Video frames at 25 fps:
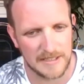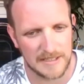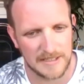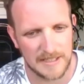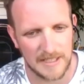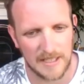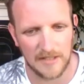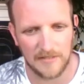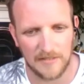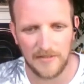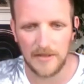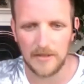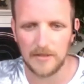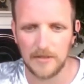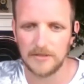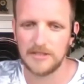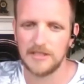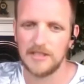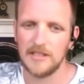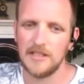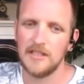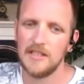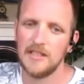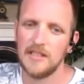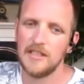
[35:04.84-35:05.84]
yourself out,
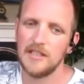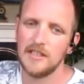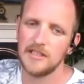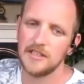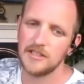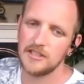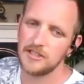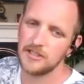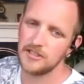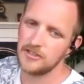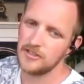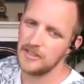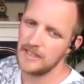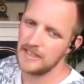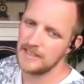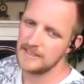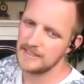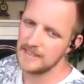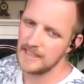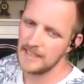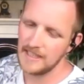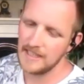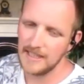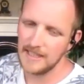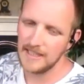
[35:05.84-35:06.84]
stretch
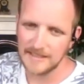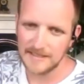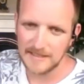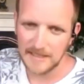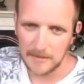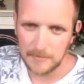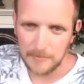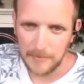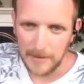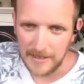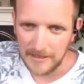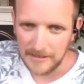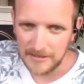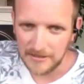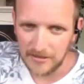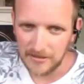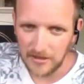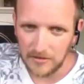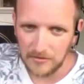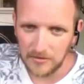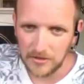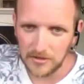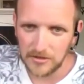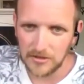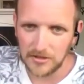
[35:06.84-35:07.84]
that elastic band you've
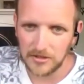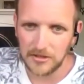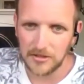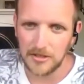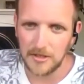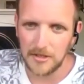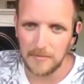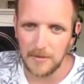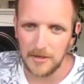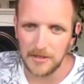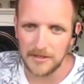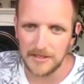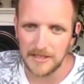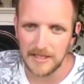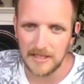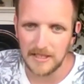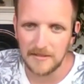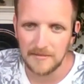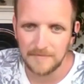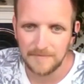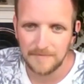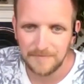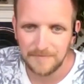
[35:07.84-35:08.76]
got running through your body.